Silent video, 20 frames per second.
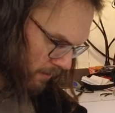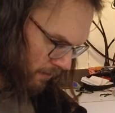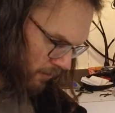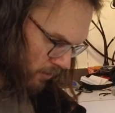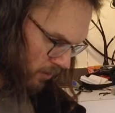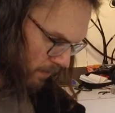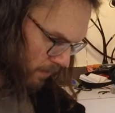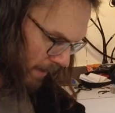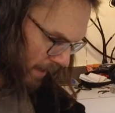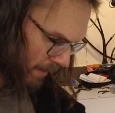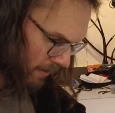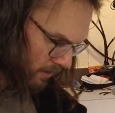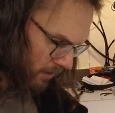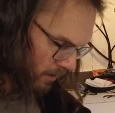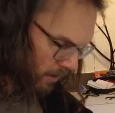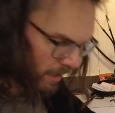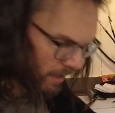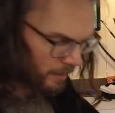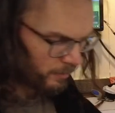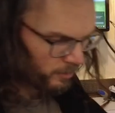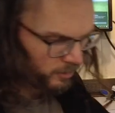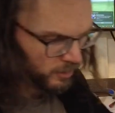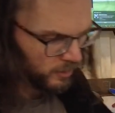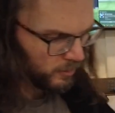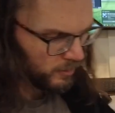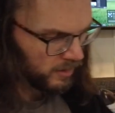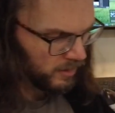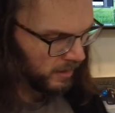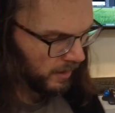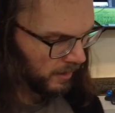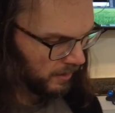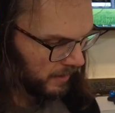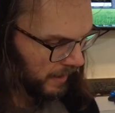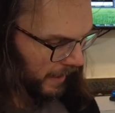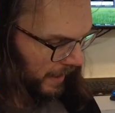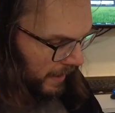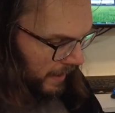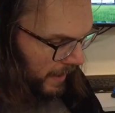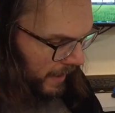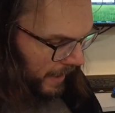Format, unable to use card.
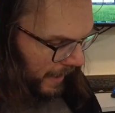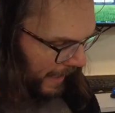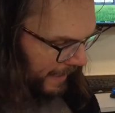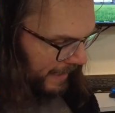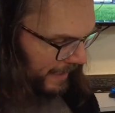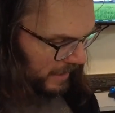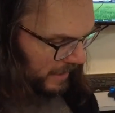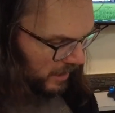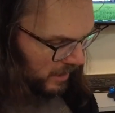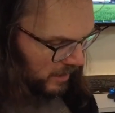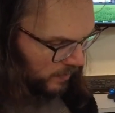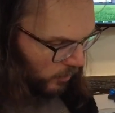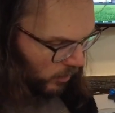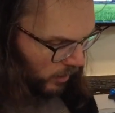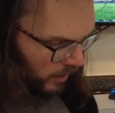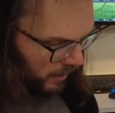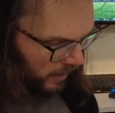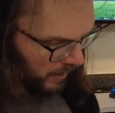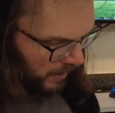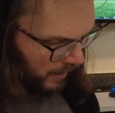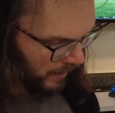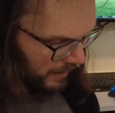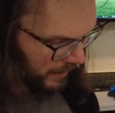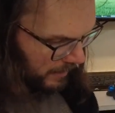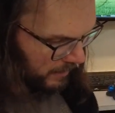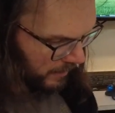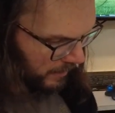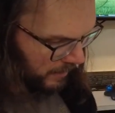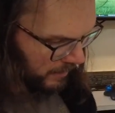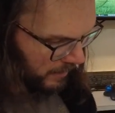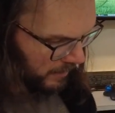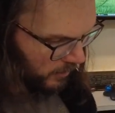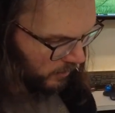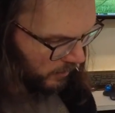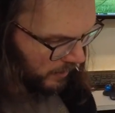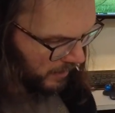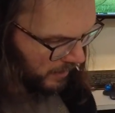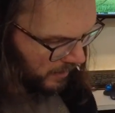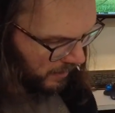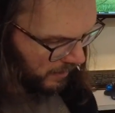Okay, it needs a smaller card. It can't deal
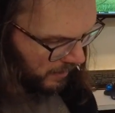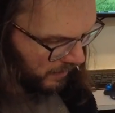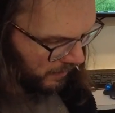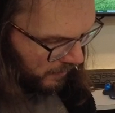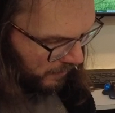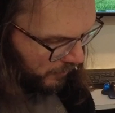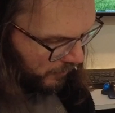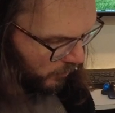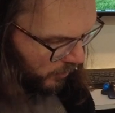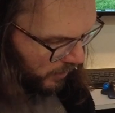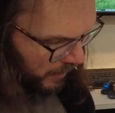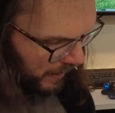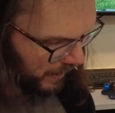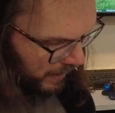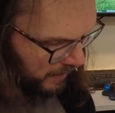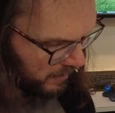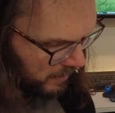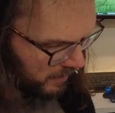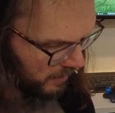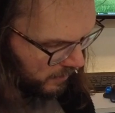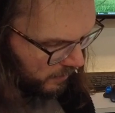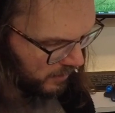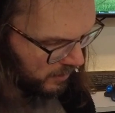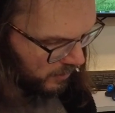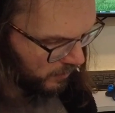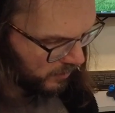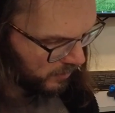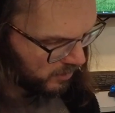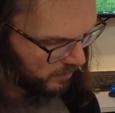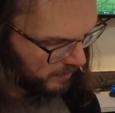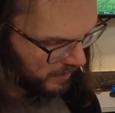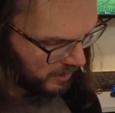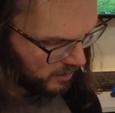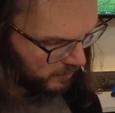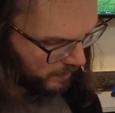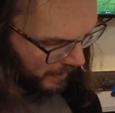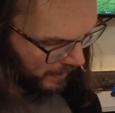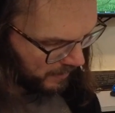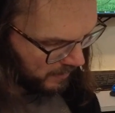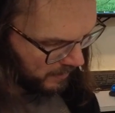with the 4 gigs, which was to be
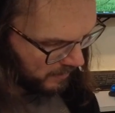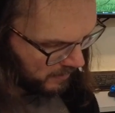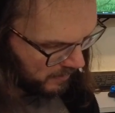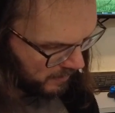expected.